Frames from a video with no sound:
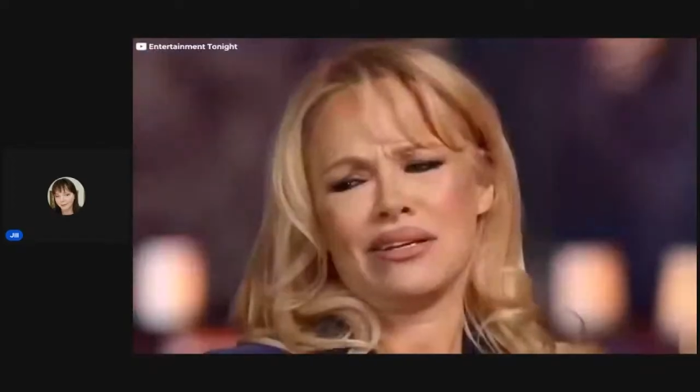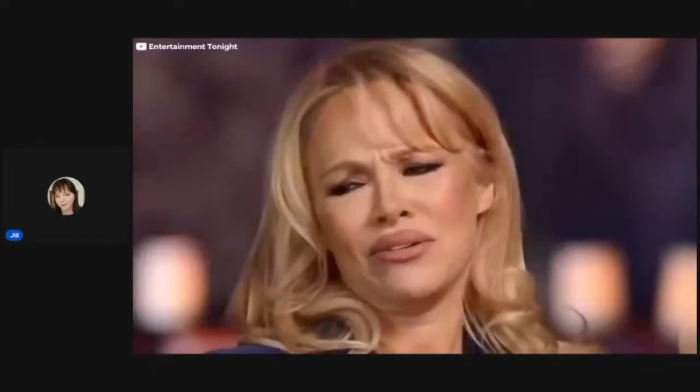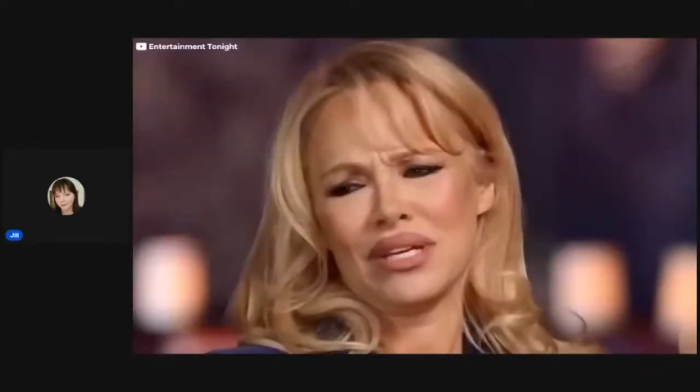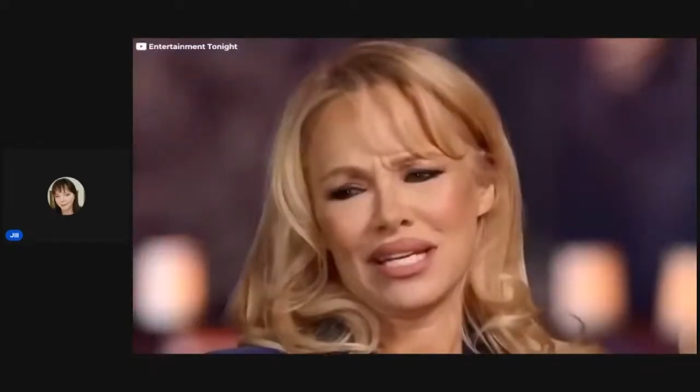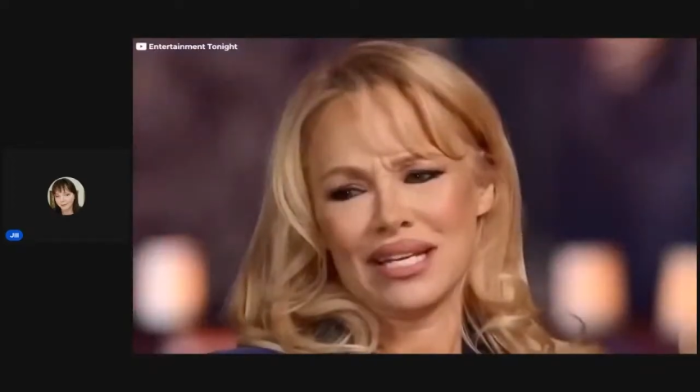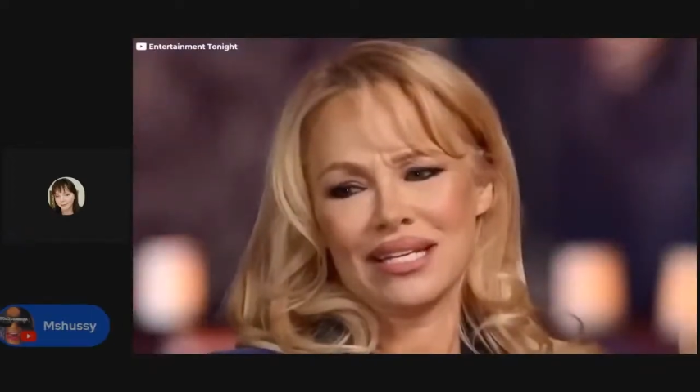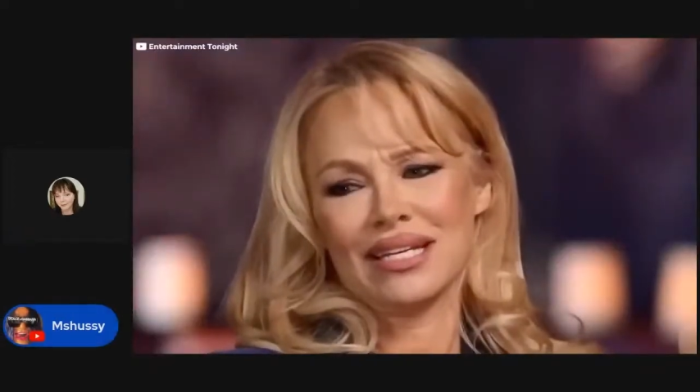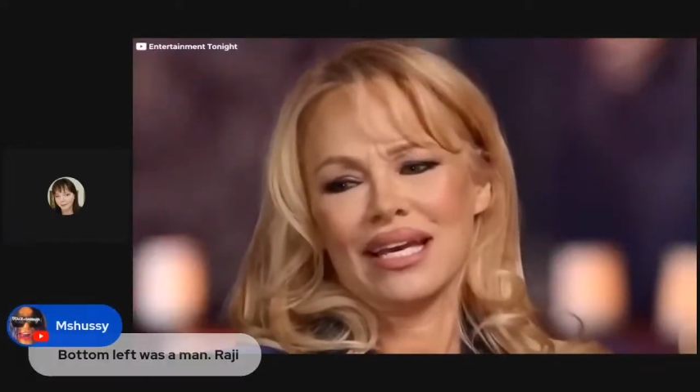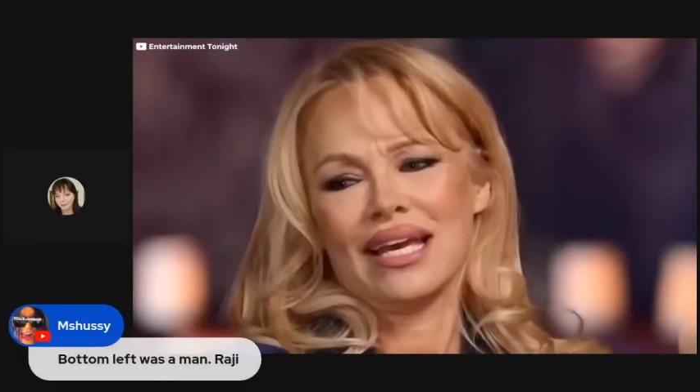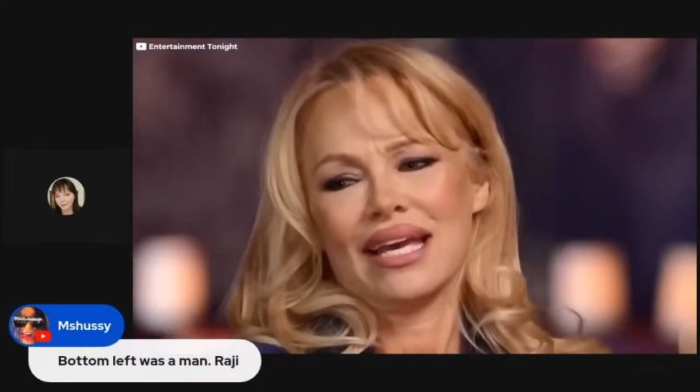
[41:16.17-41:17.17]
and many
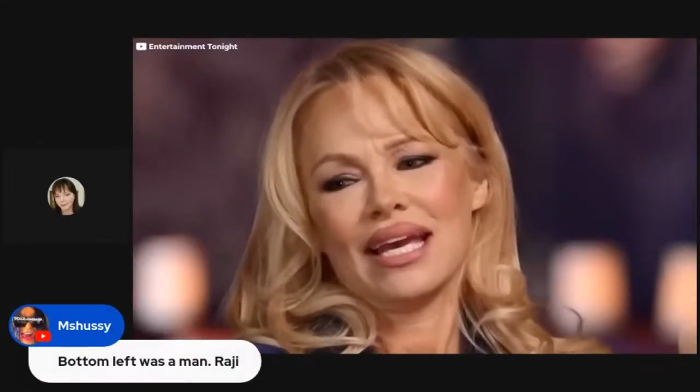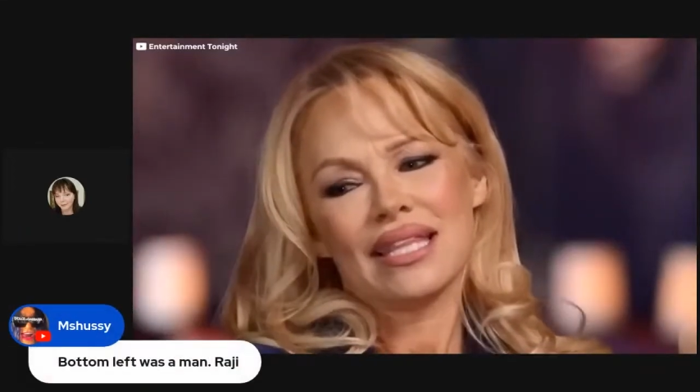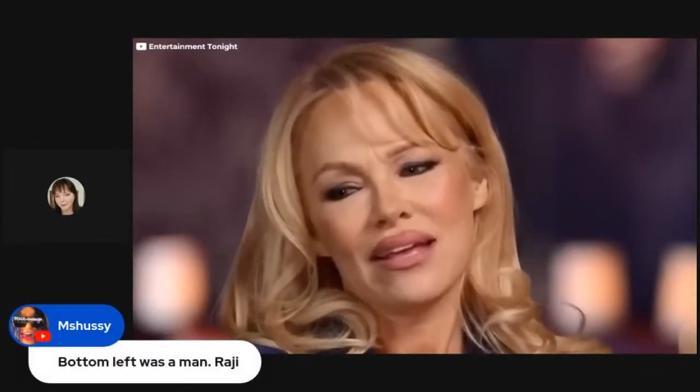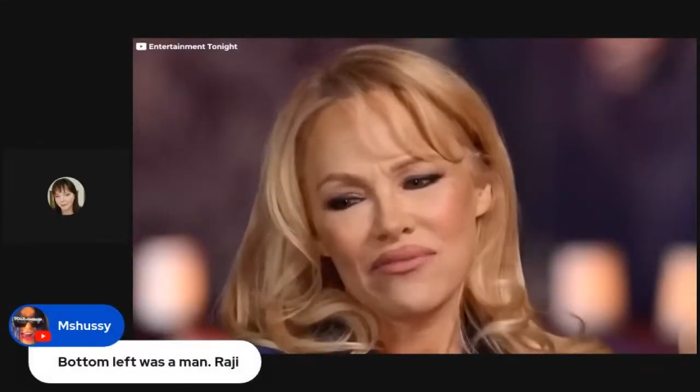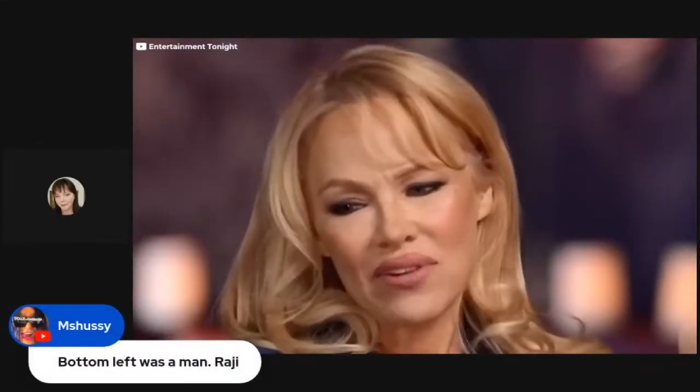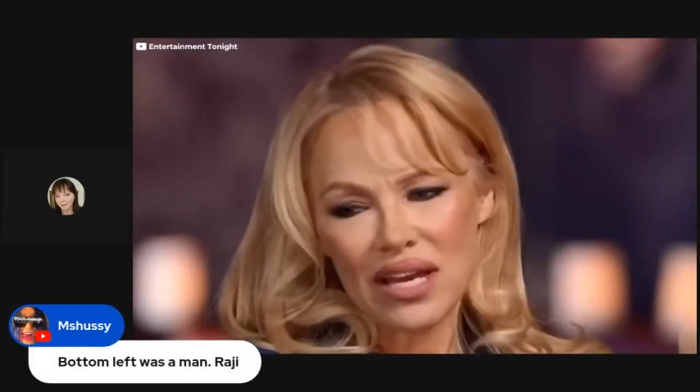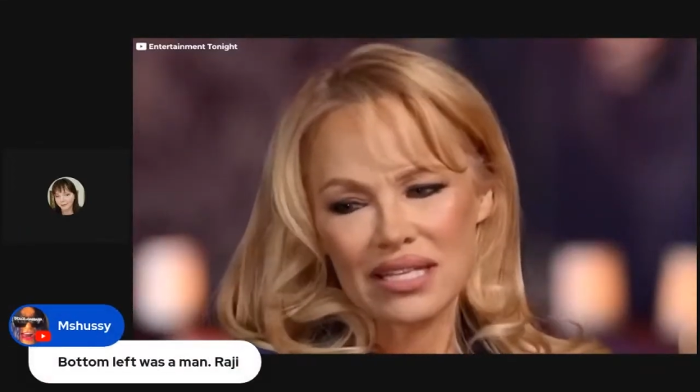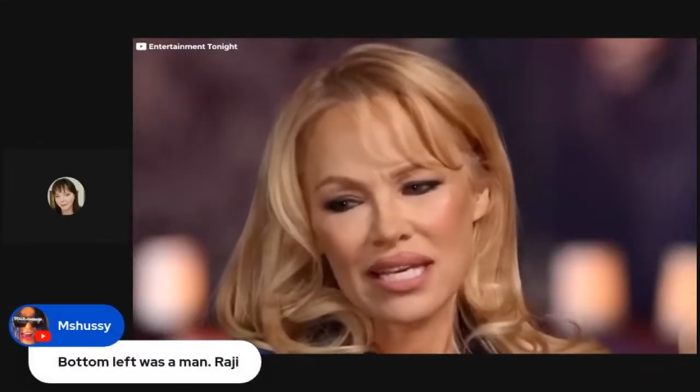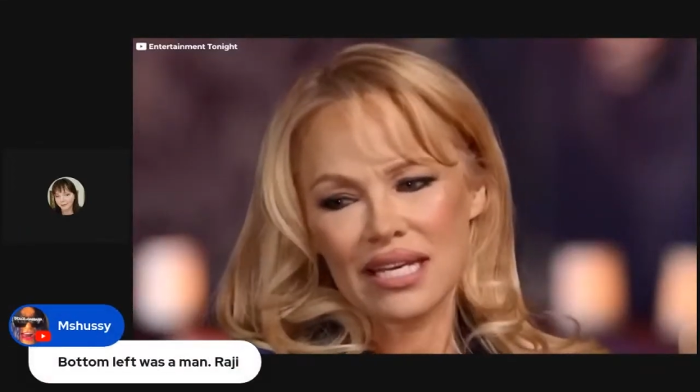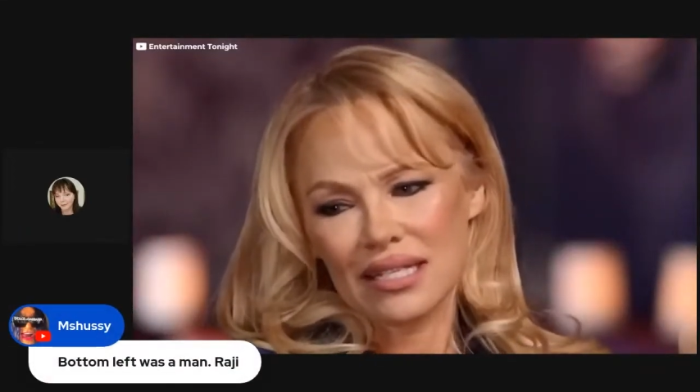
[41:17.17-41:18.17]
say it's not
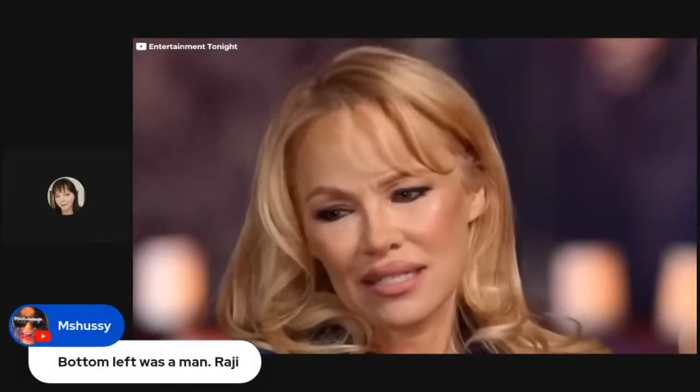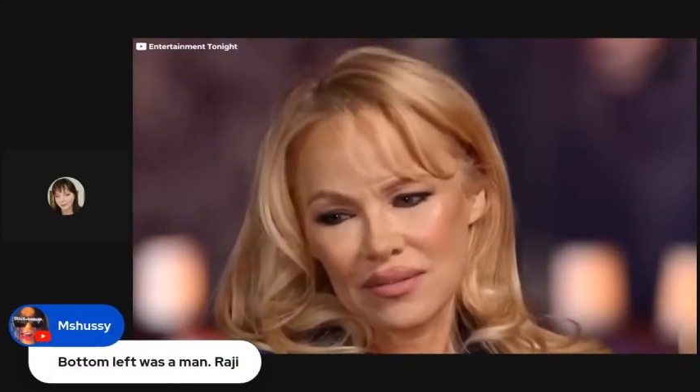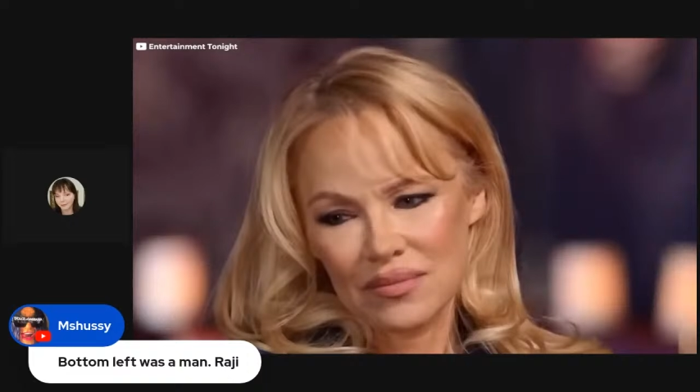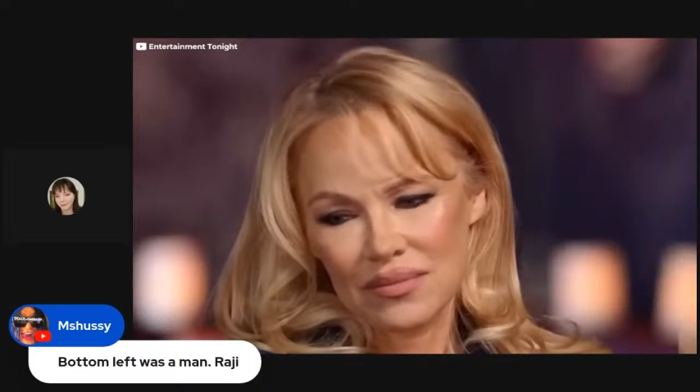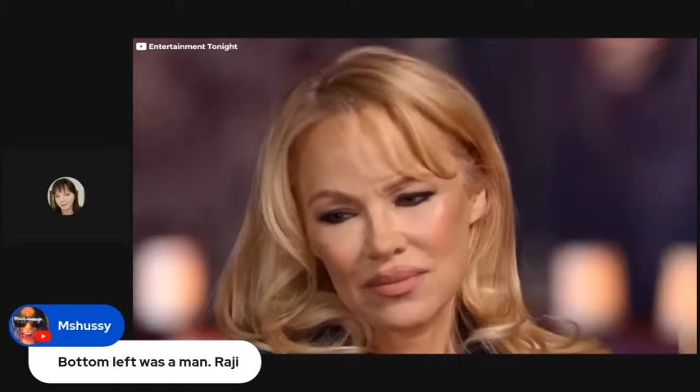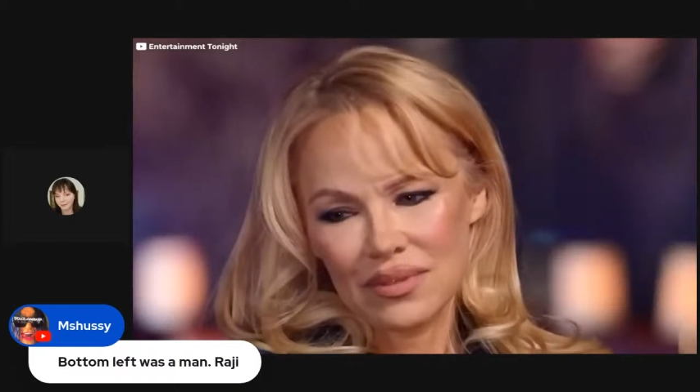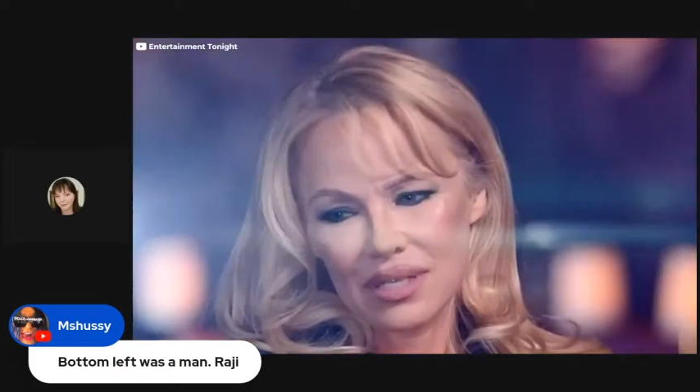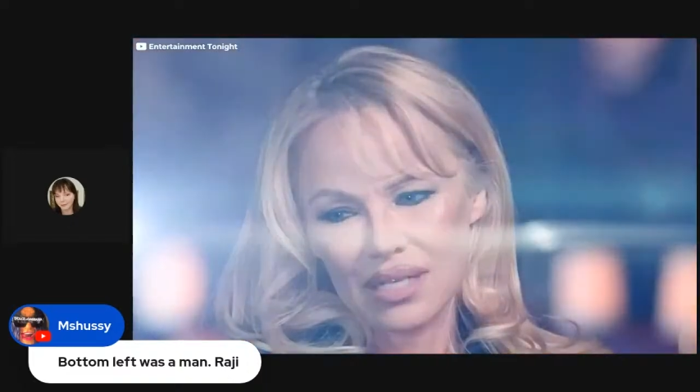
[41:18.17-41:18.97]
treating her well.